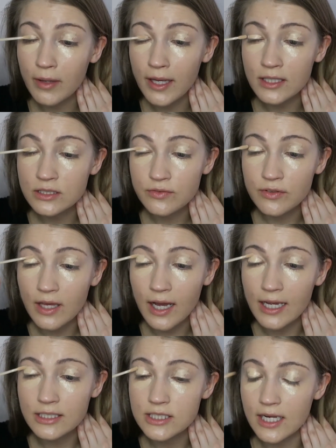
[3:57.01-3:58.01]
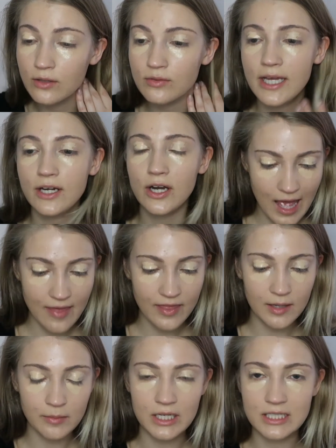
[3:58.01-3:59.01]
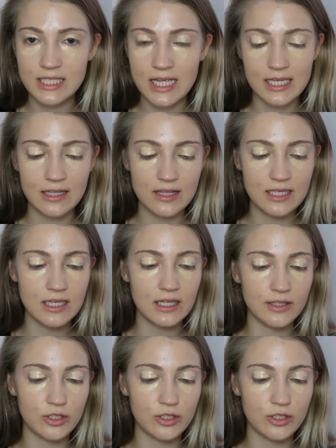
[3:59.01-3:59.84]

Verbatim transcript: base for the eyeshadow later. And then I'm going to take a